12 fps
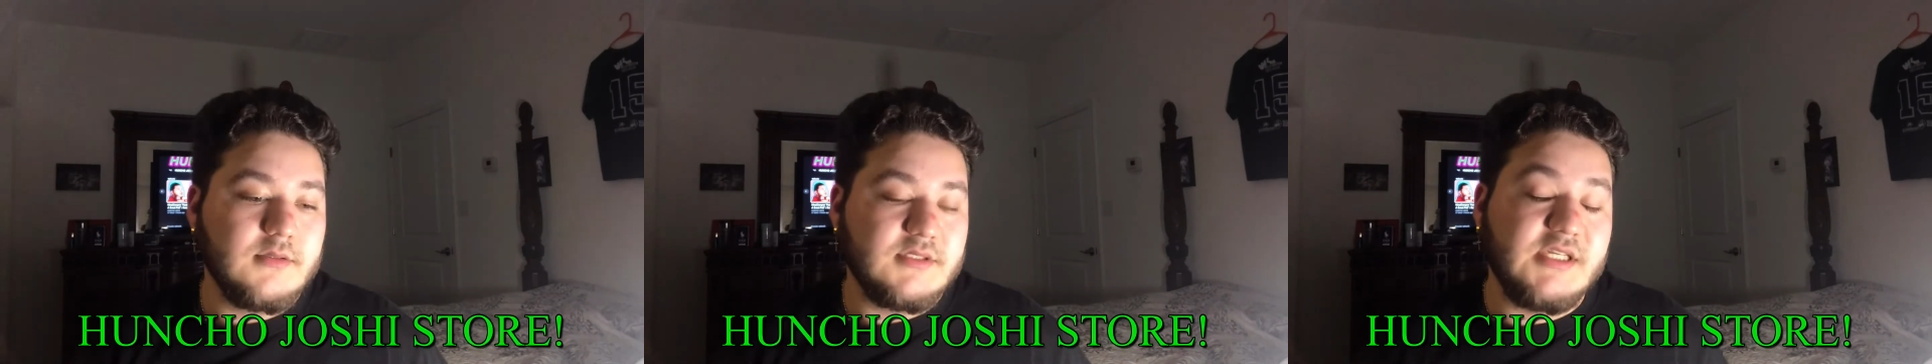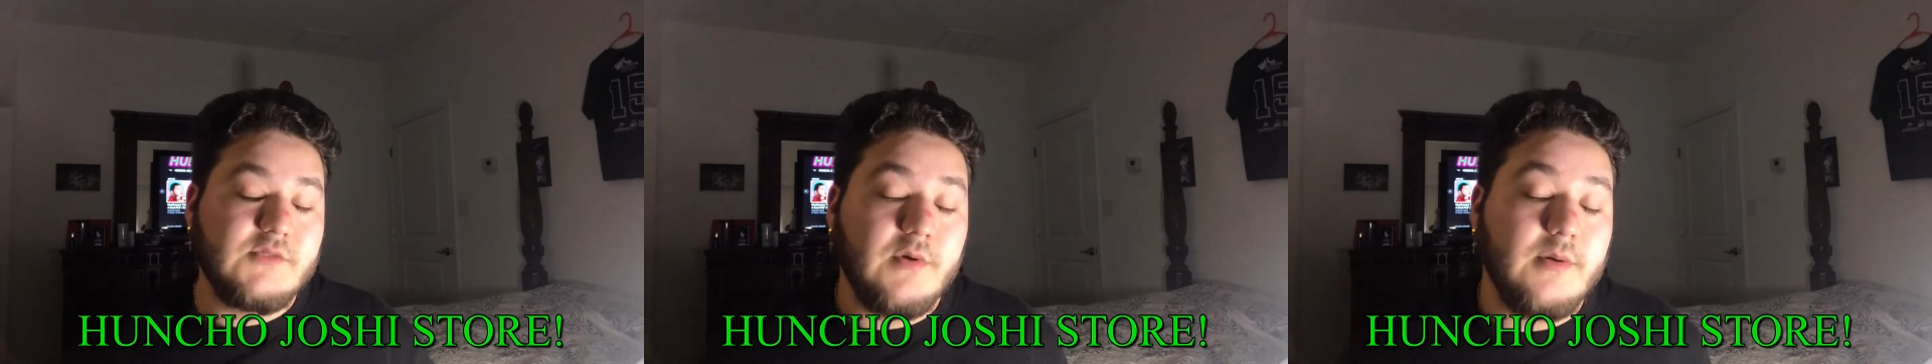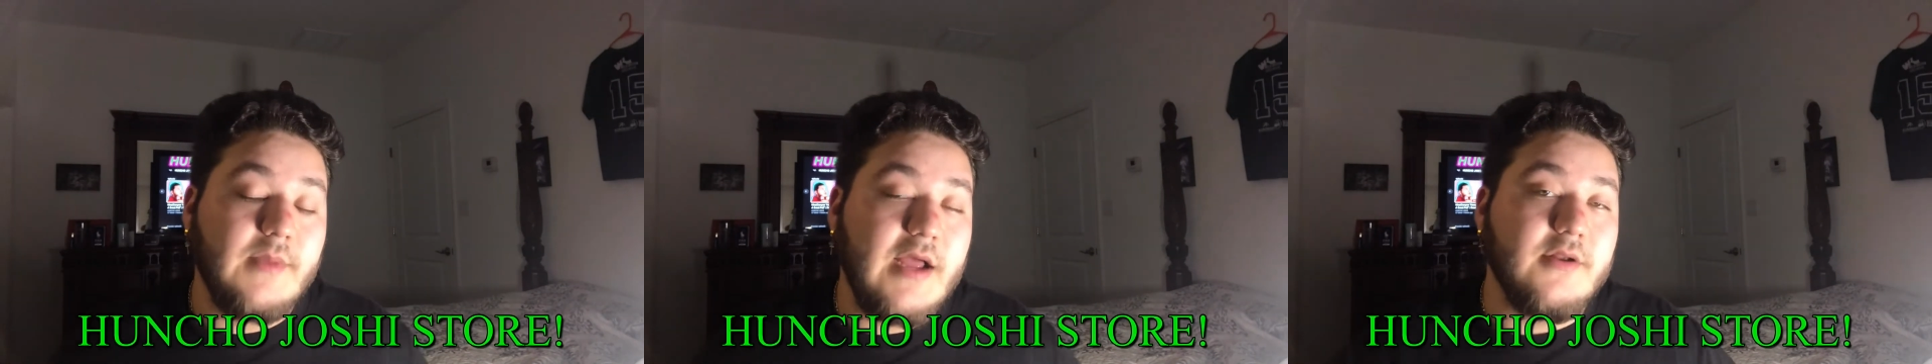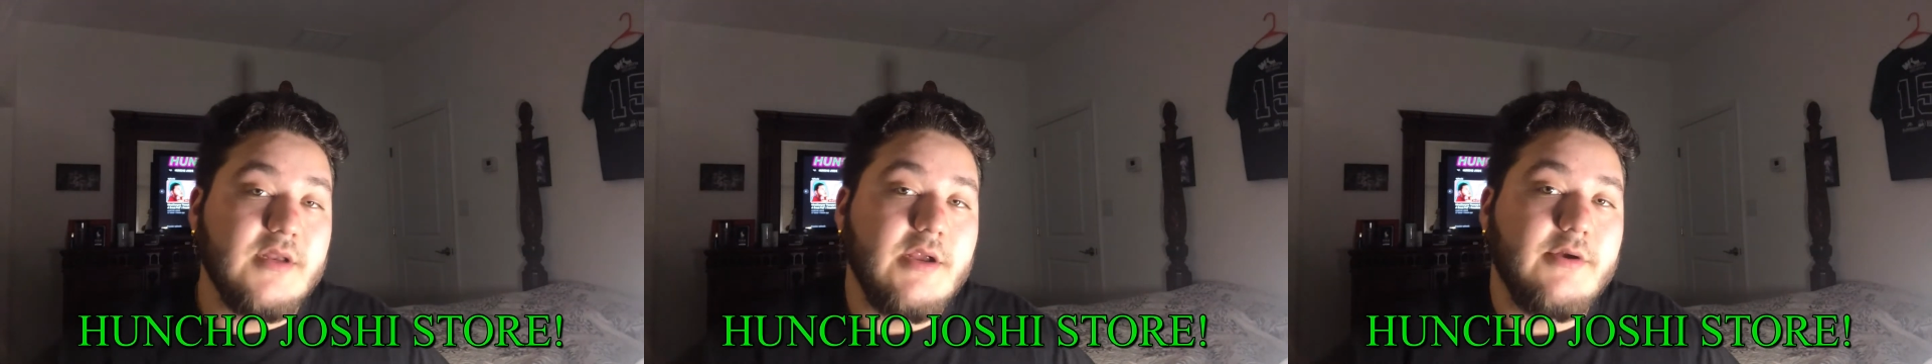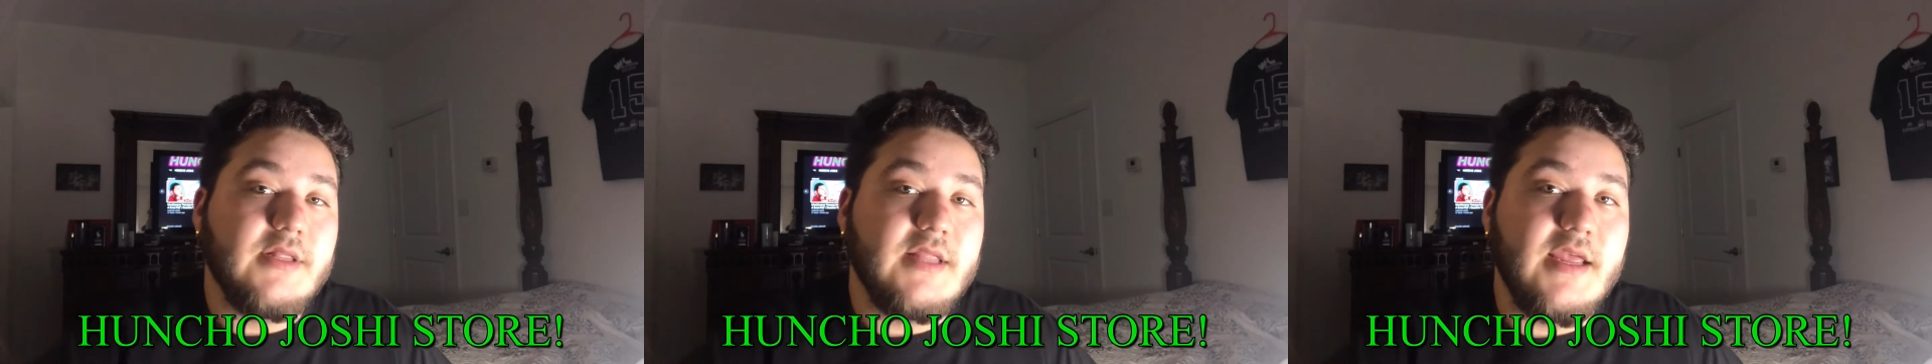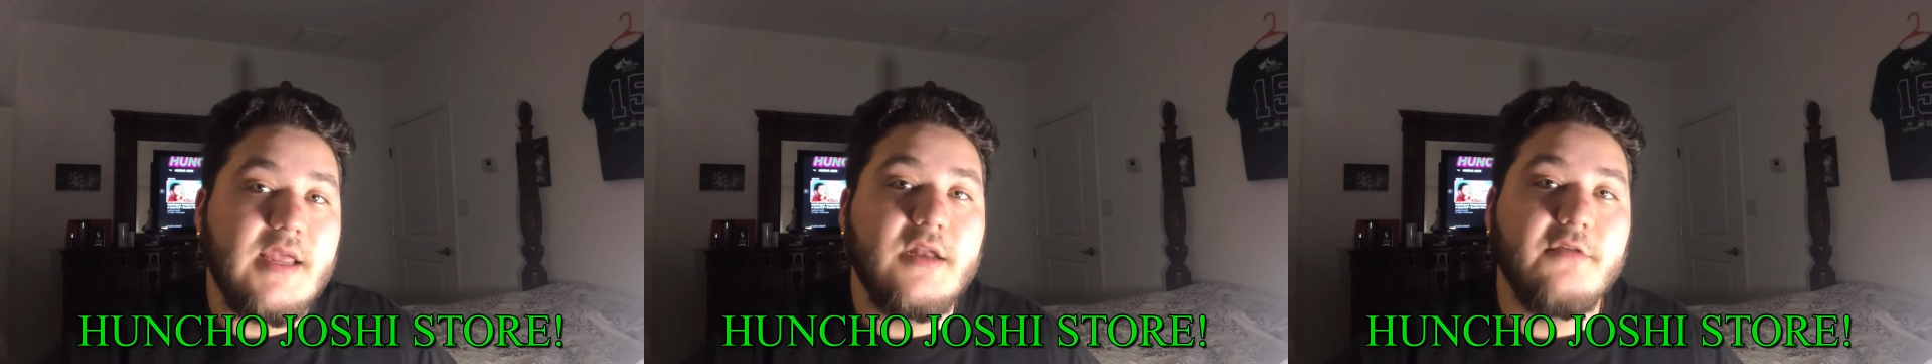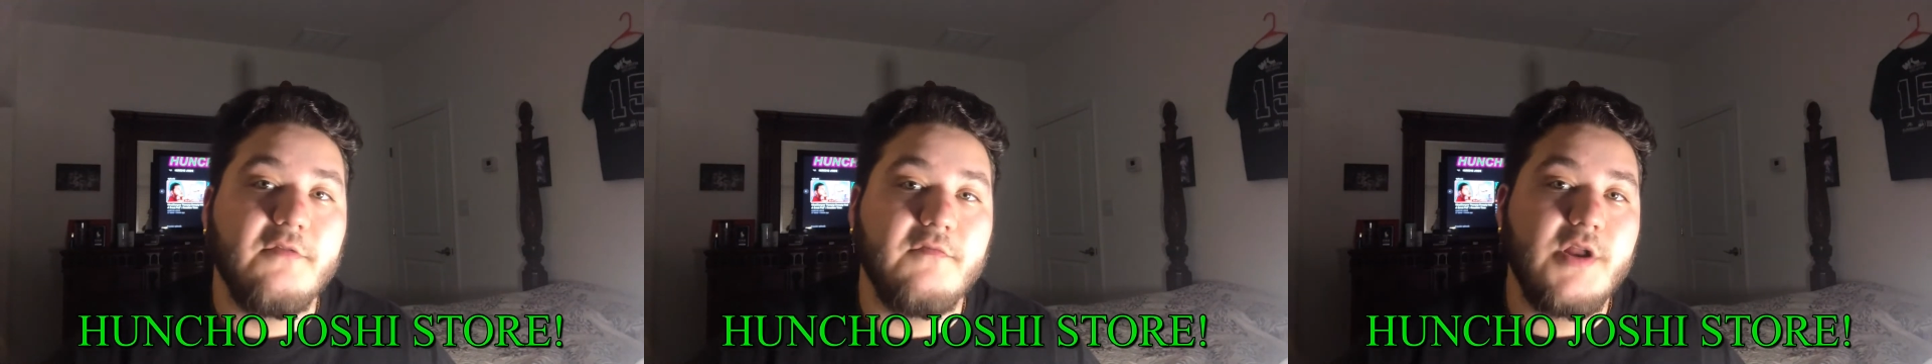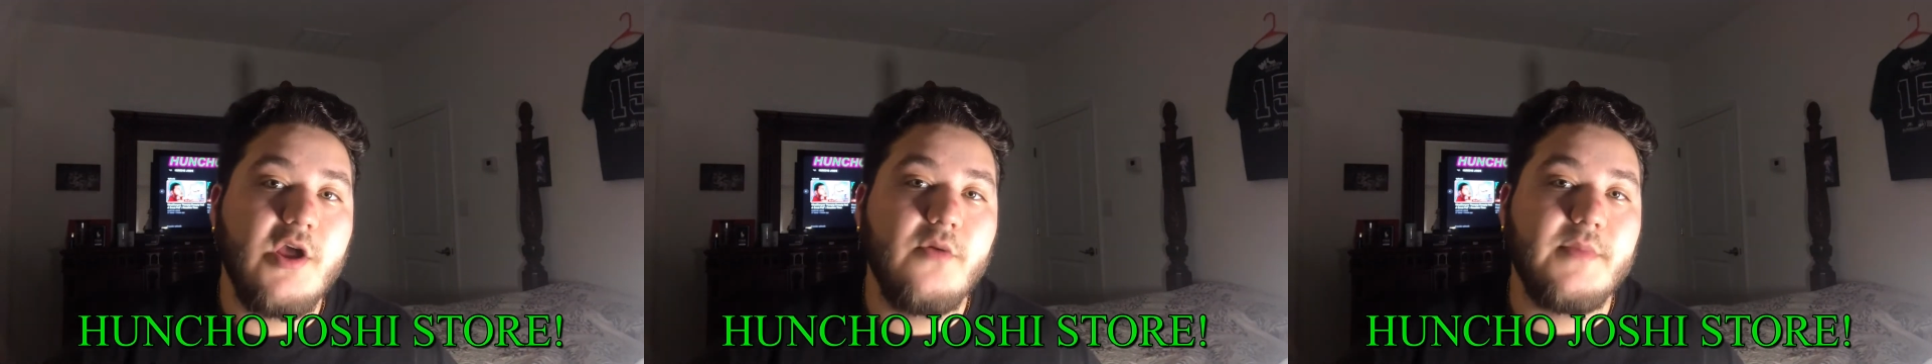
Since we're about nearing the end of the video,